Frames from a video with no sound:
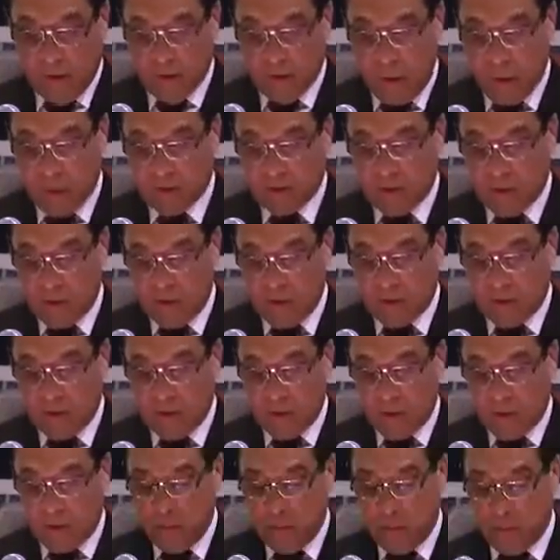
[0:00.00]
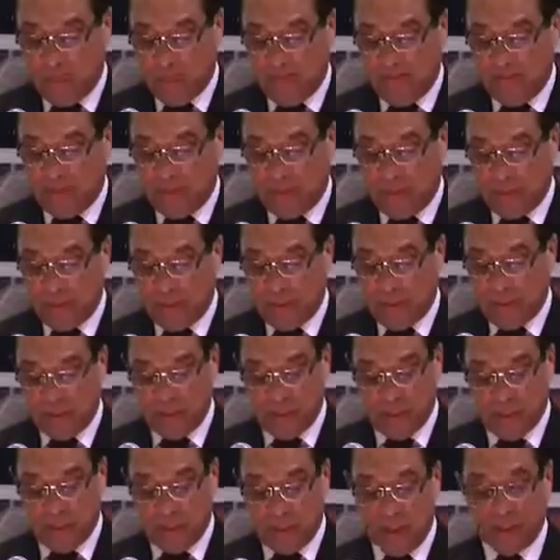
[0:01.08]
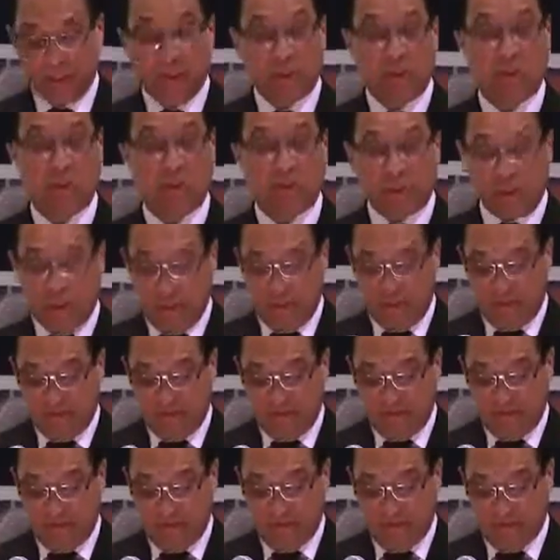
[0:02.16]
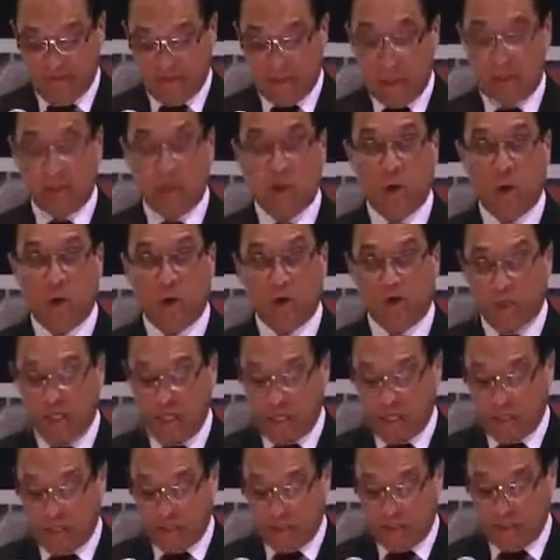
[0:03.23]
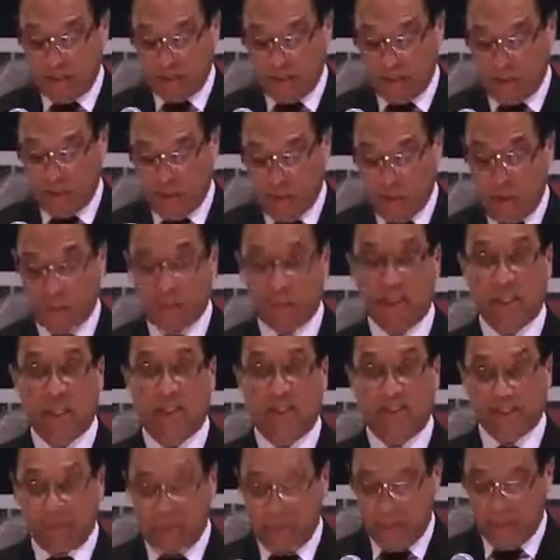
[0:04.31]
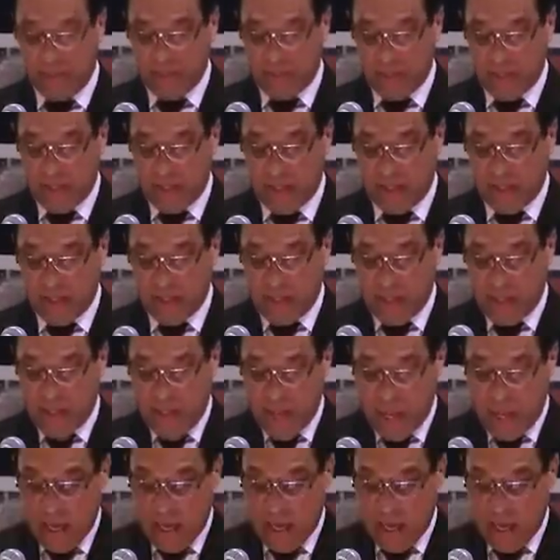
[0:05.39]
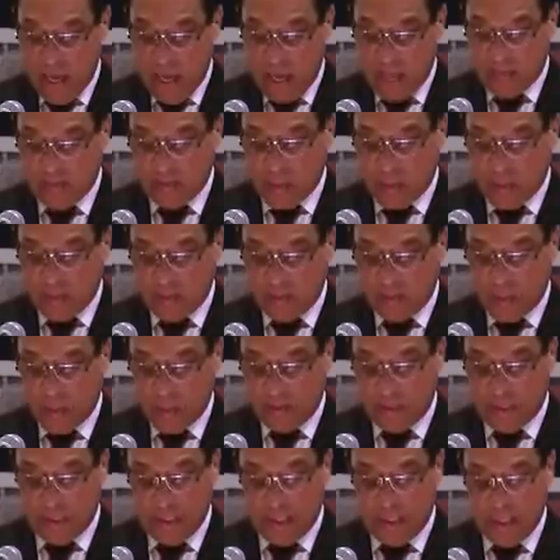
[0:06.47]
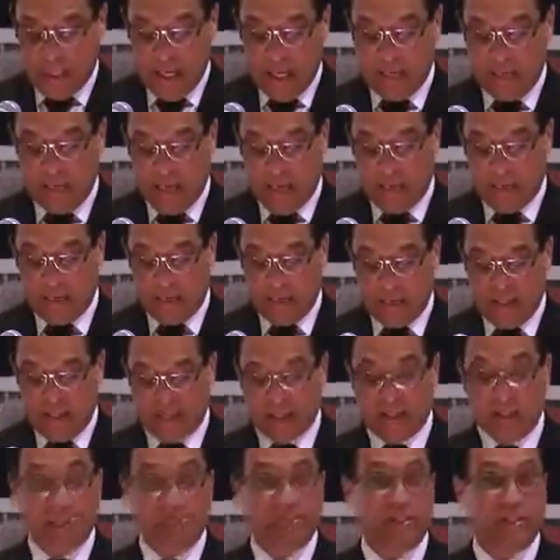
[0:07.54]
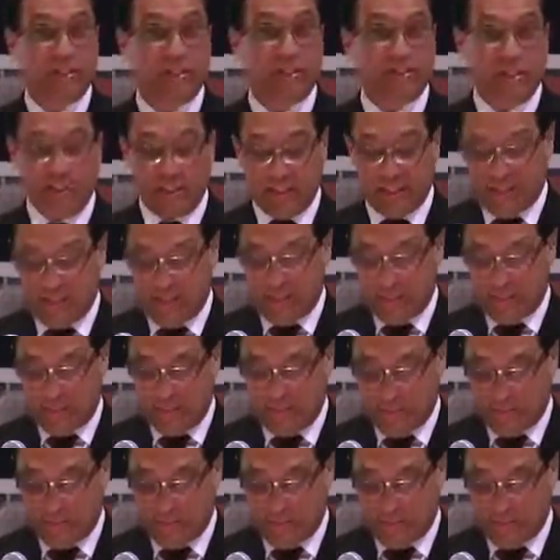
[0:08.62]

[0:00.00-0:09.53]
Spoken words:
Talks are also underway with developers for the construction of a 5-star Conrad Hilton hotel in Beach Bay, as well as a hotel at the Health City site in East End.